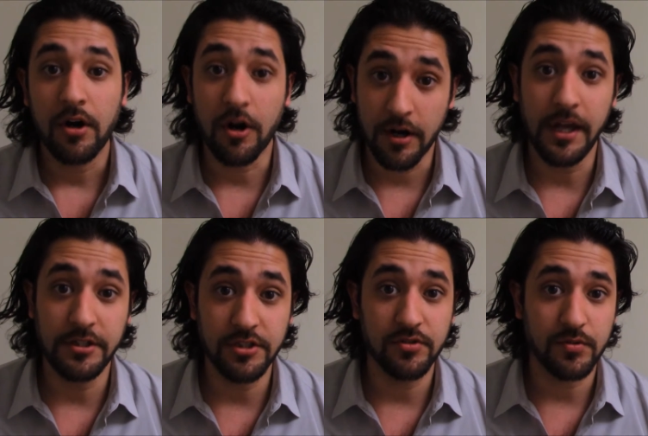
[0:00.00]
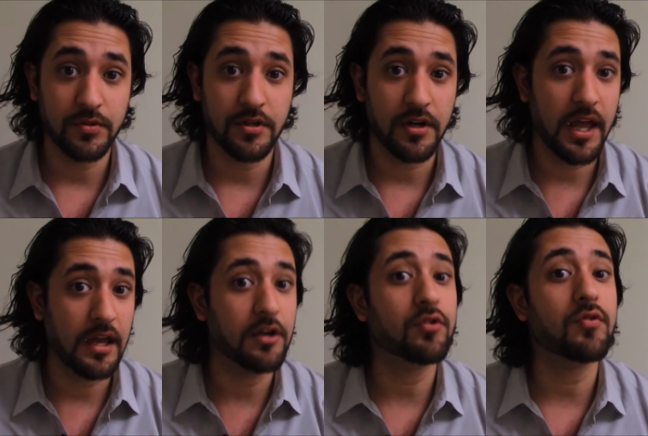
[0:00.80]
Our agents order
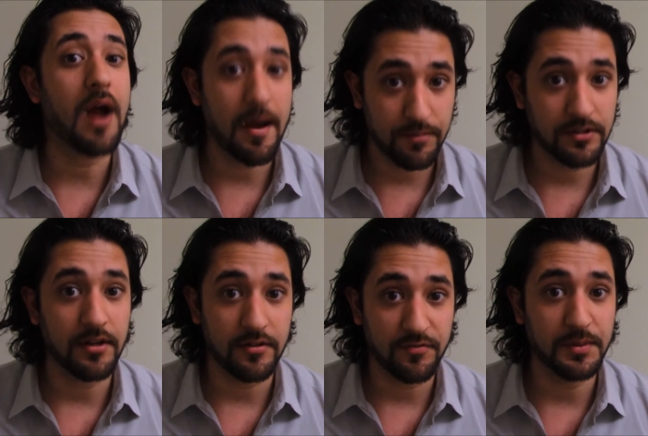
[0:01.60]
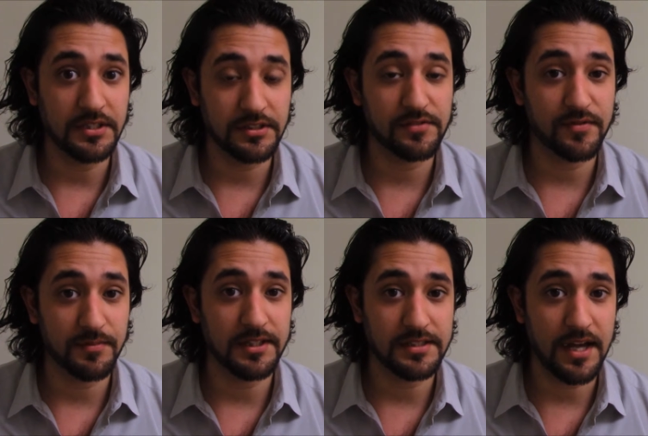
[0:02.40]
a crap ton of pizza
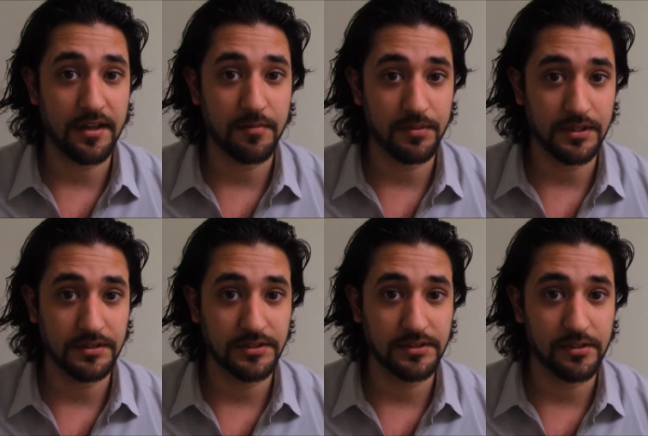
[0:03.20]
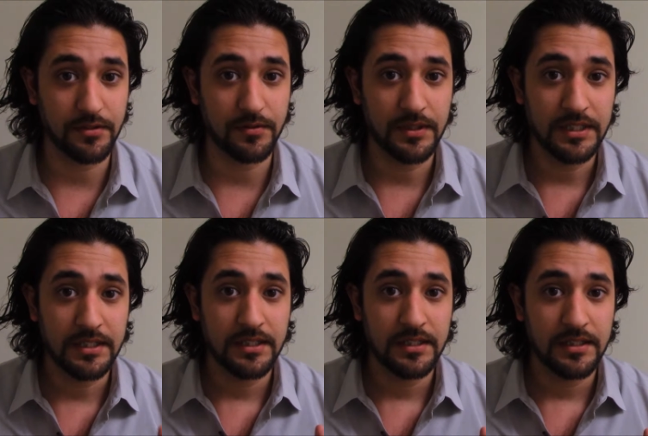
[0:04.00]
from the Italian place, so
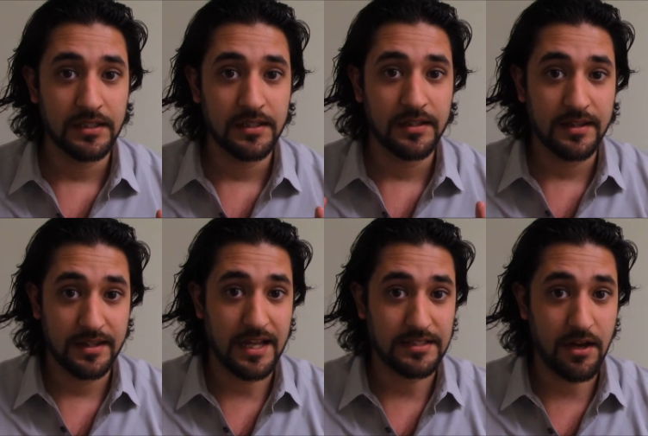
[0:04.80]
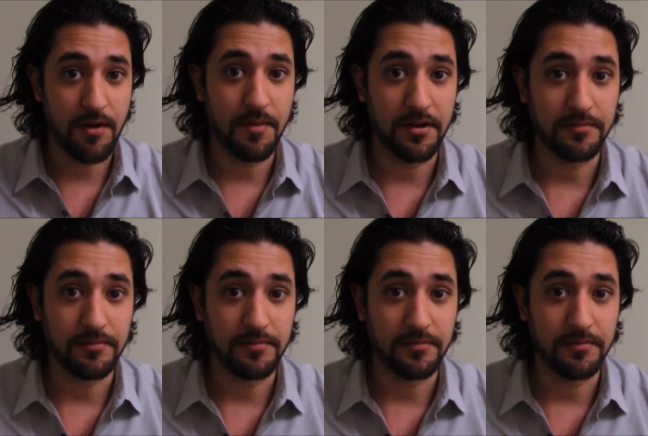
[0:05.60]
that's how I met